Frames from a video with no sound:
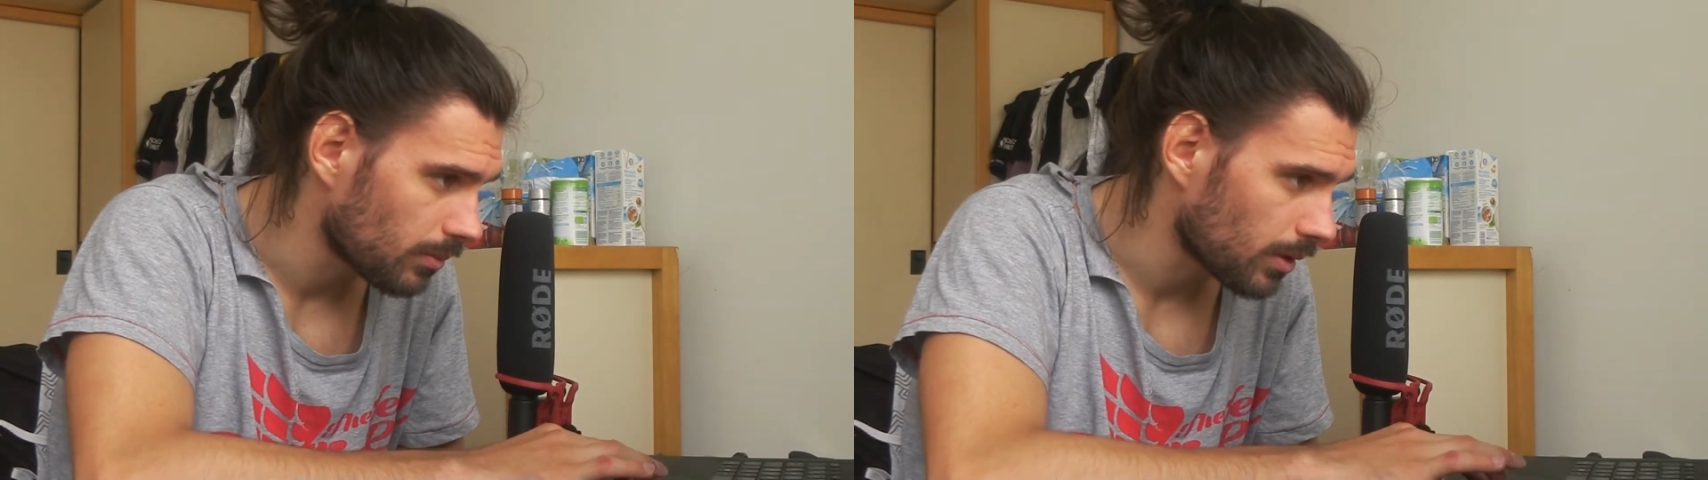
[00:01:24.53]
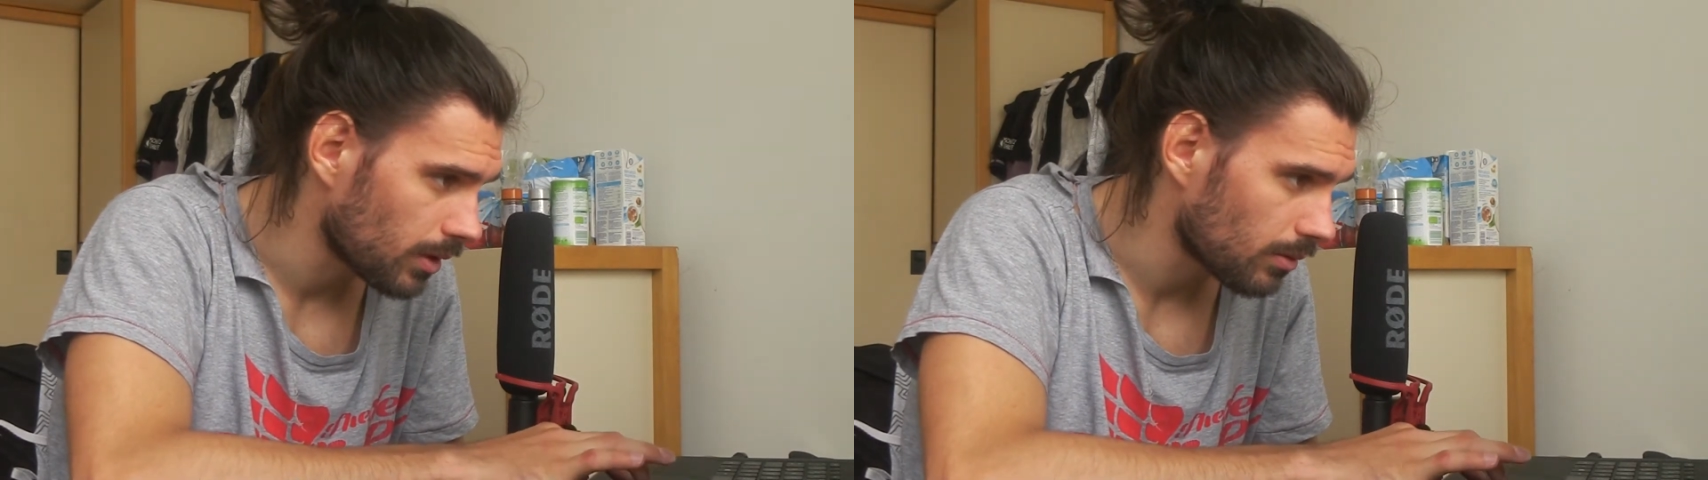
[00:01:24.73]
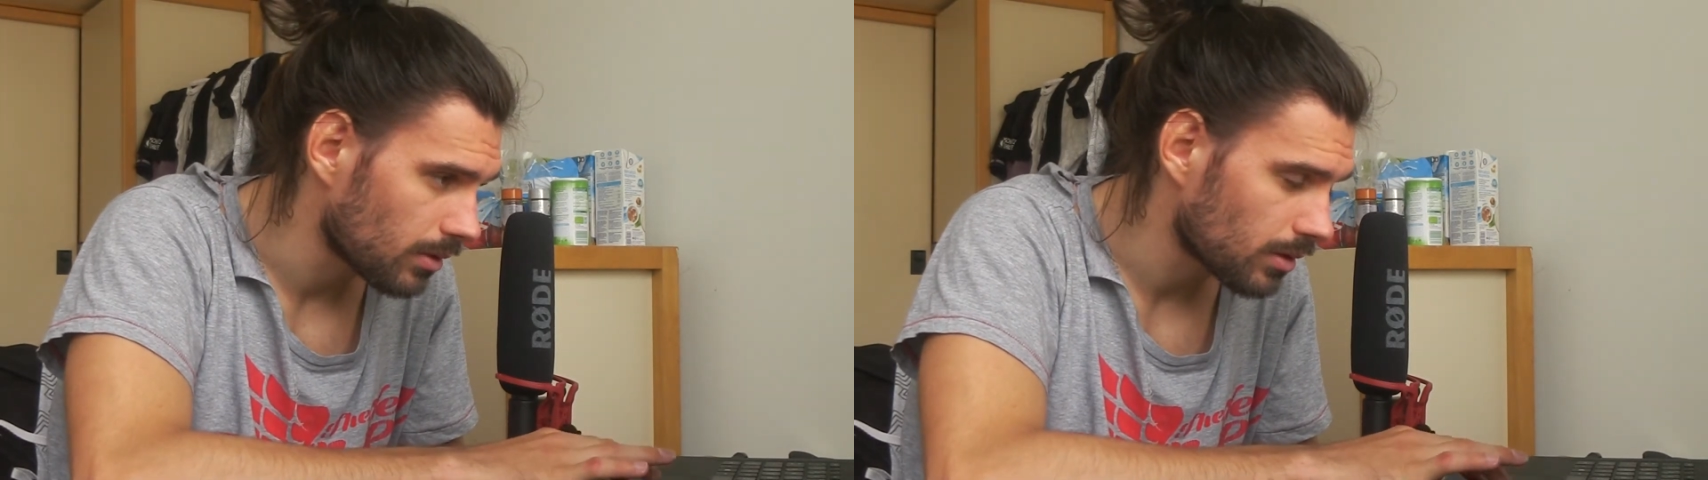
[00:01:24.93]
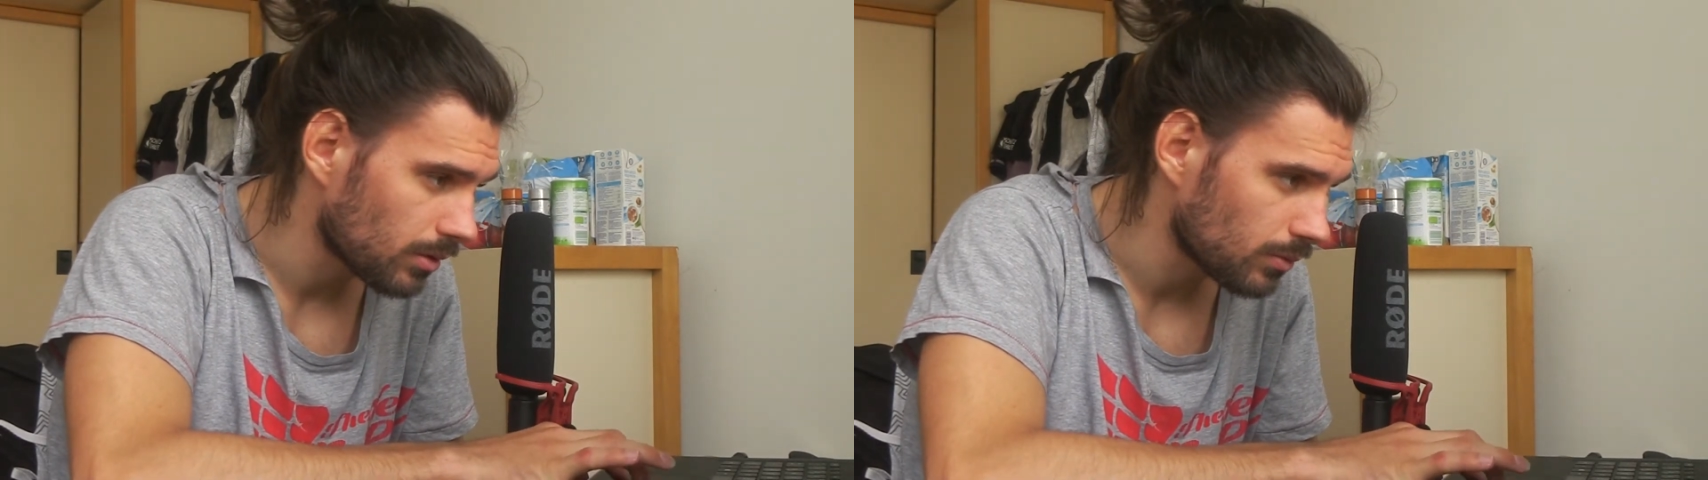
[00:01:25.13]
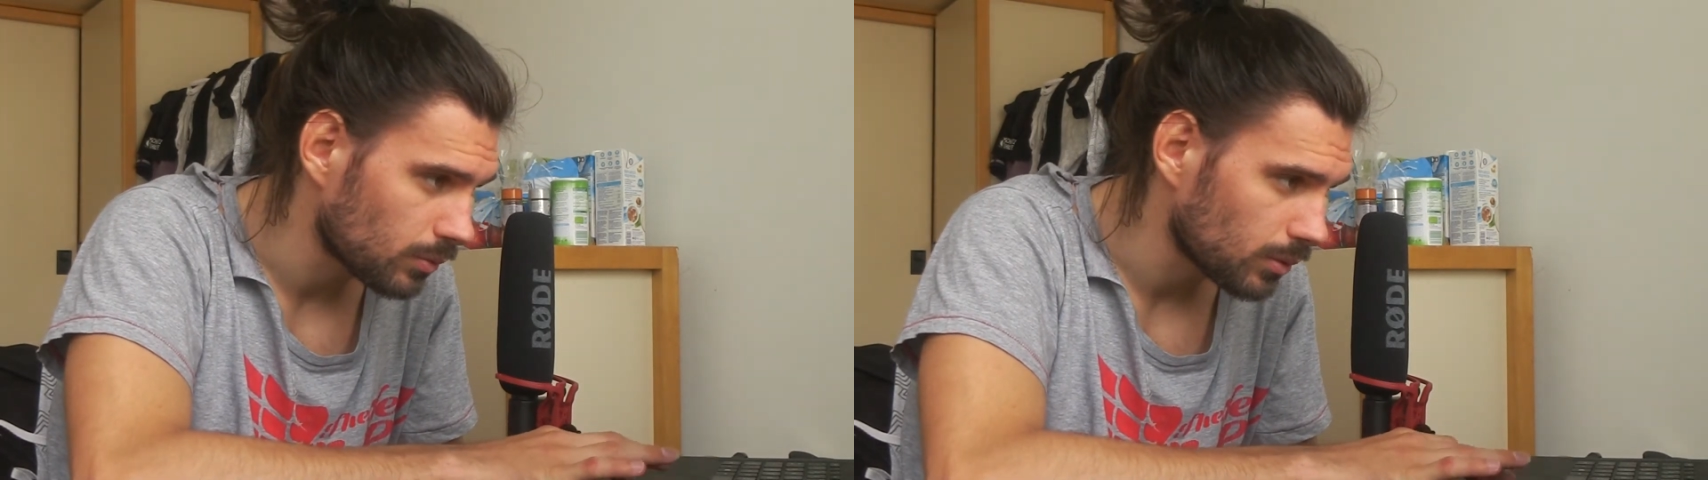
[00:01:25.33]
here is
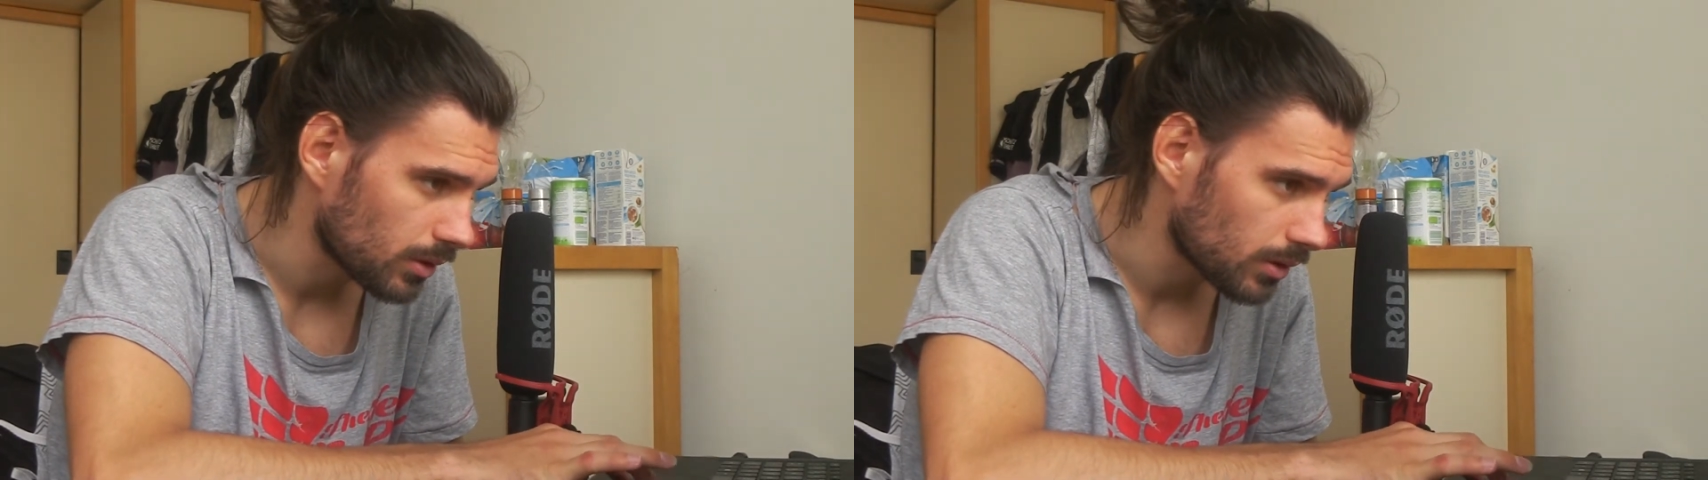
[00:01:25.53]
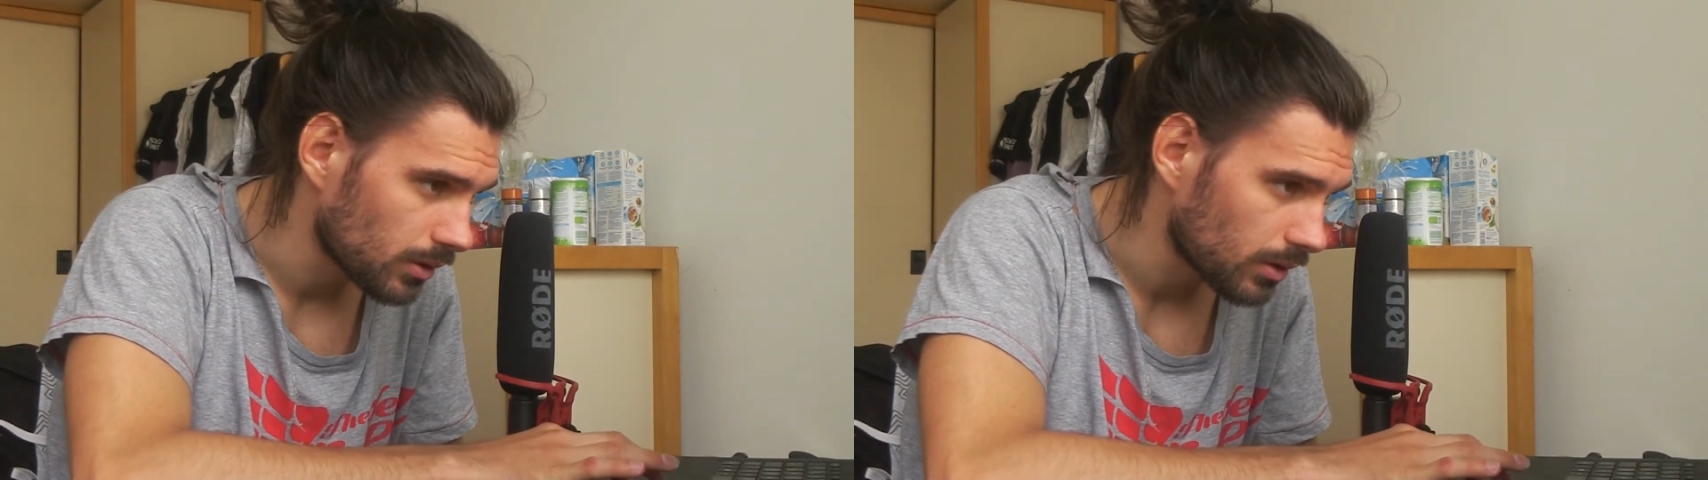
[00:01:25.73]
somewhere